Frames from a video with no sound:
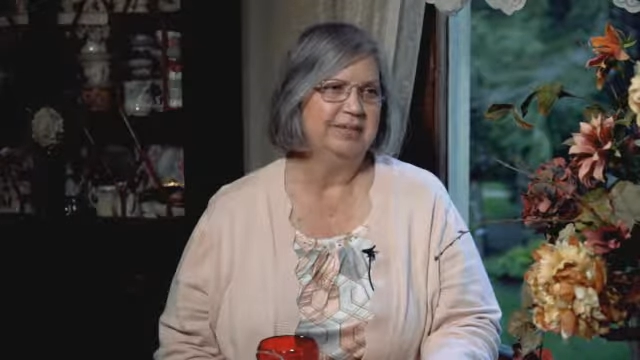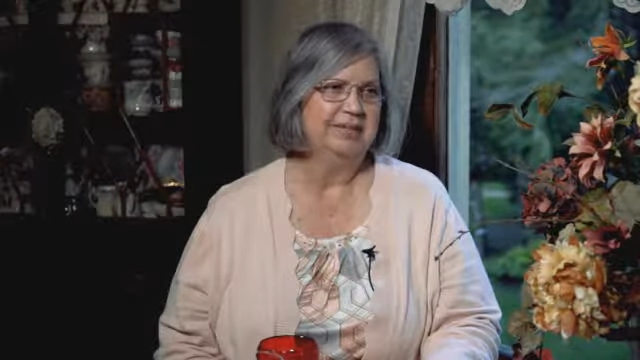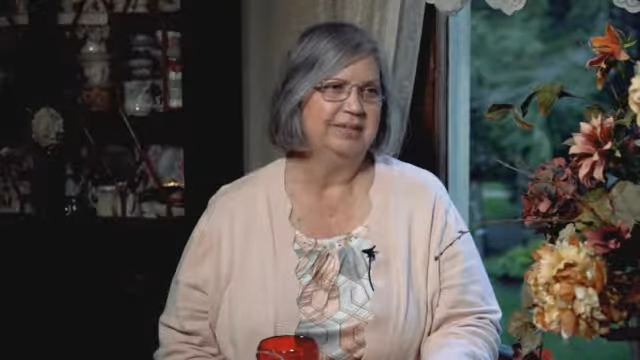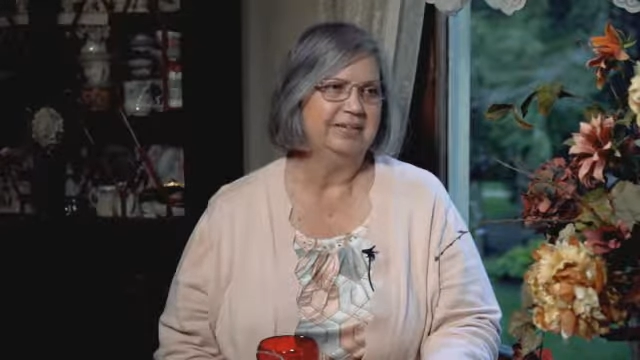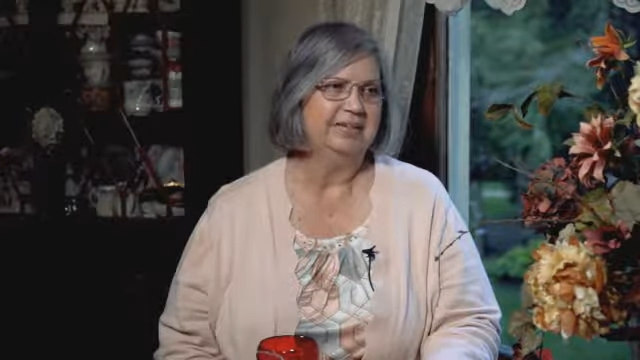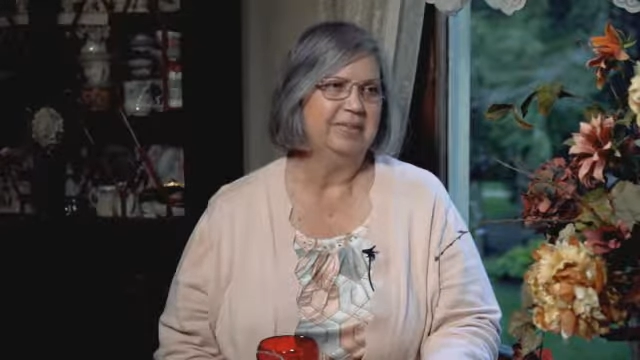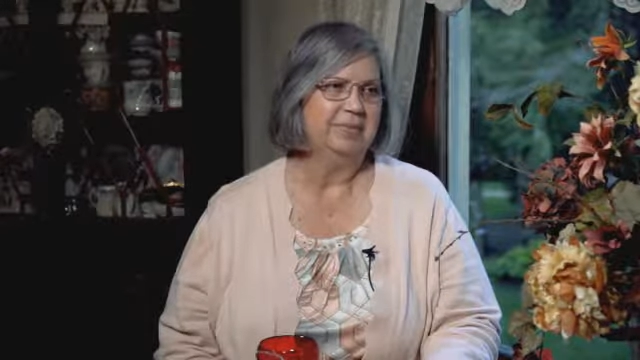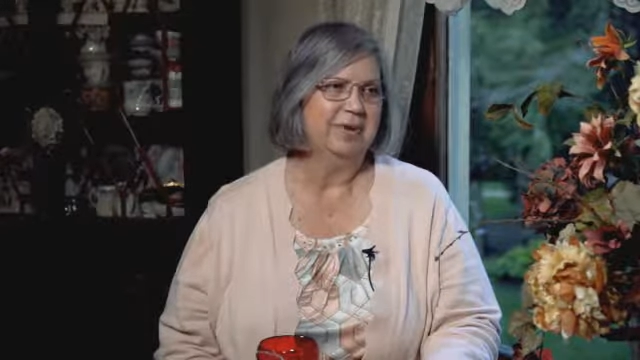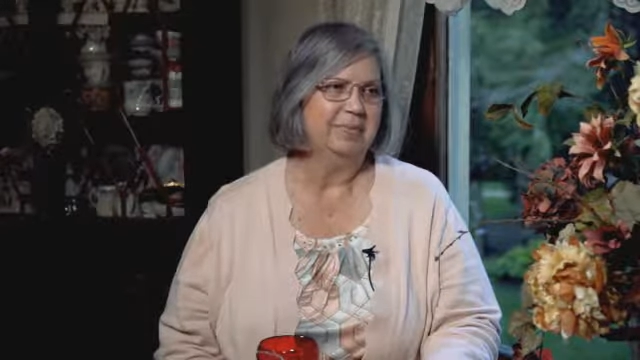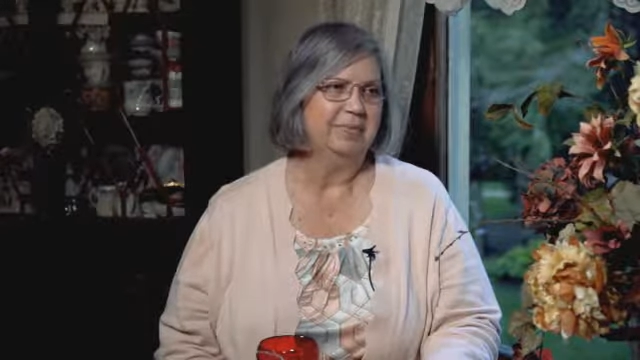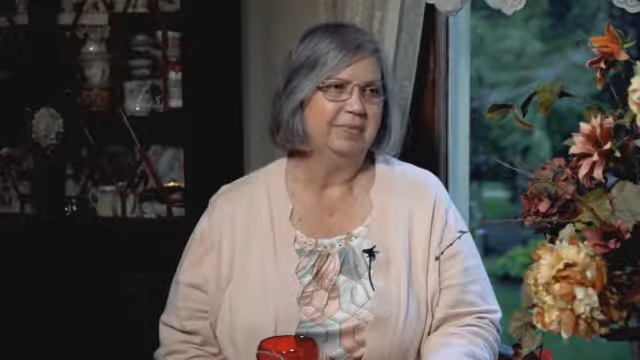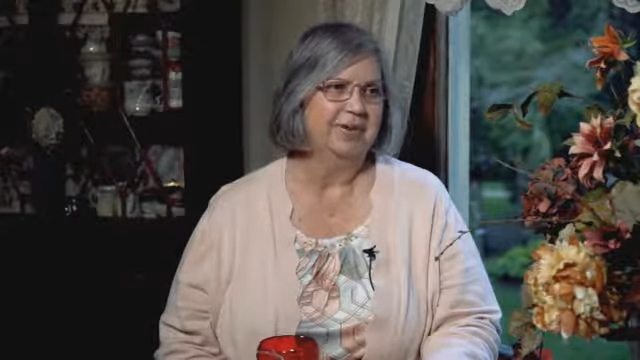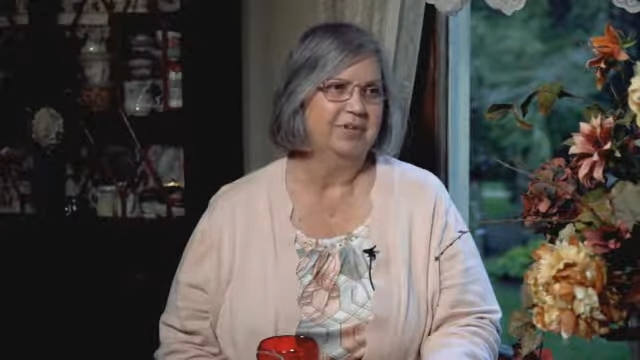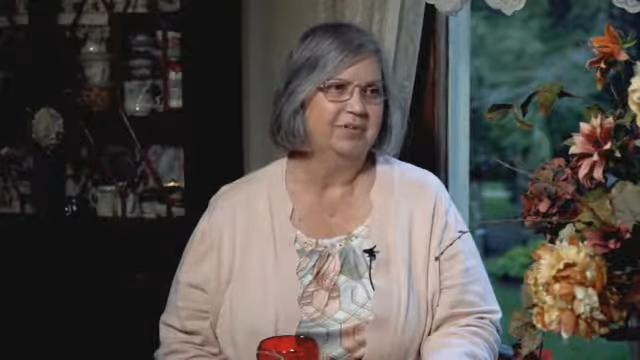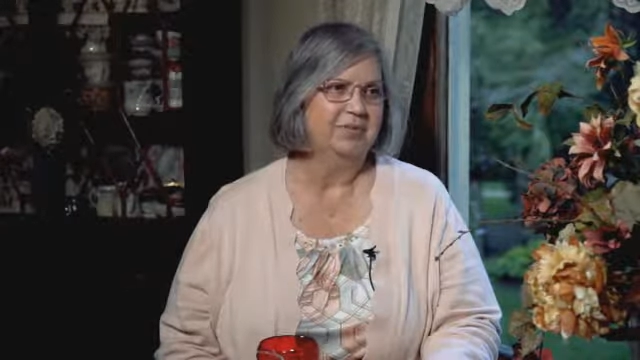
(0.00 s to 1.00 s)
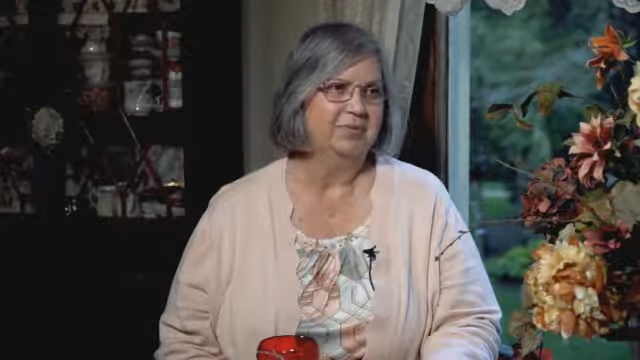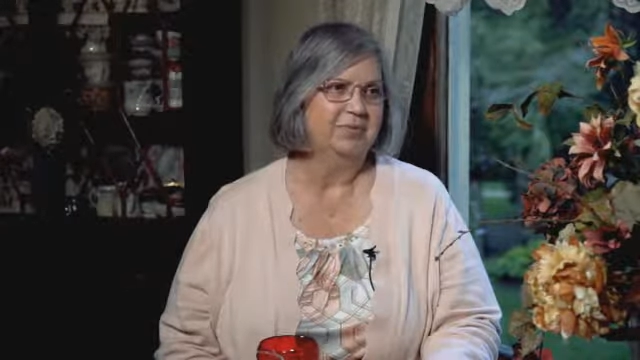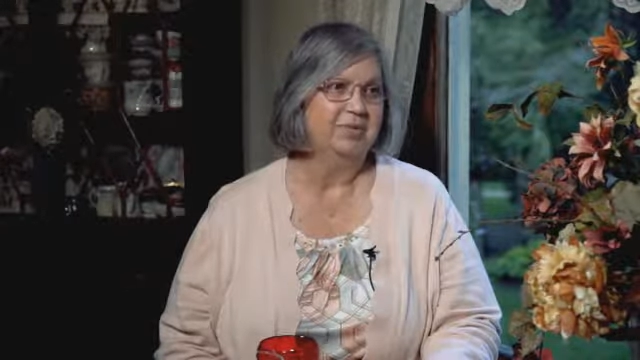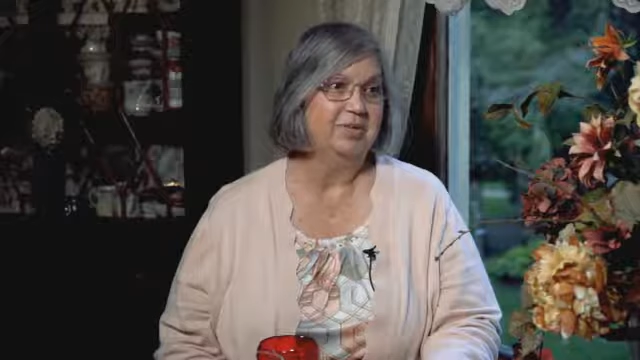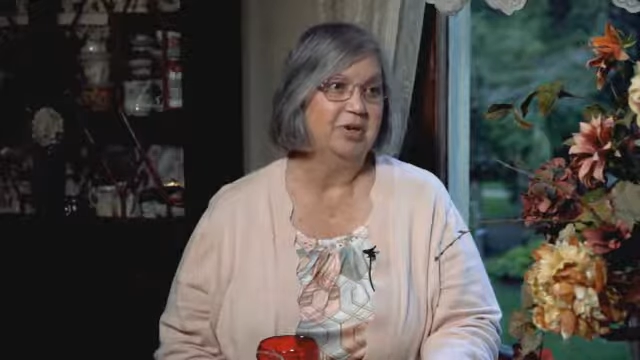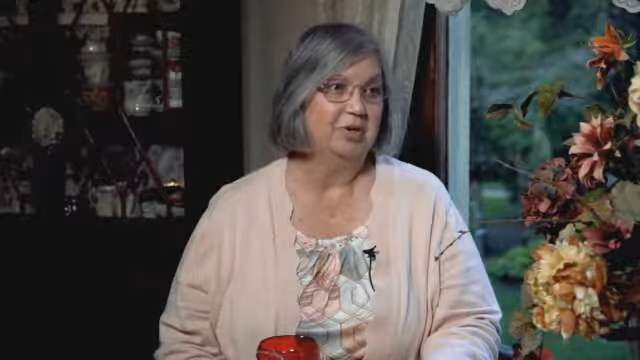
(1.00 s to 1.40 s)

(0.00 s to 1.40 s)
in cooperation with